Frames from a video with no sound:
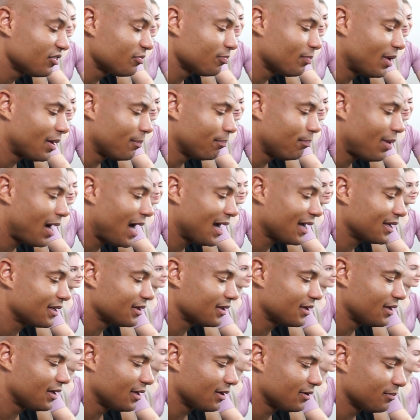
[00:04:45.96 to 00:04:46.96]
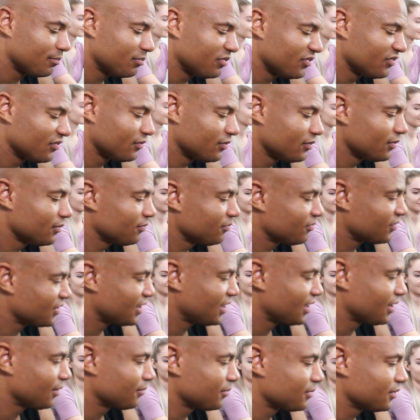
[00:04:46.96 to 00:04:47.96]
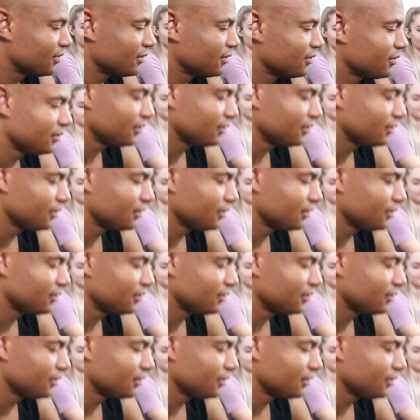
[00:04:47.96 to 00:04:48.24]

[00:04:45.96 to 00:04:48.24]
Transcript: is my pocket camera.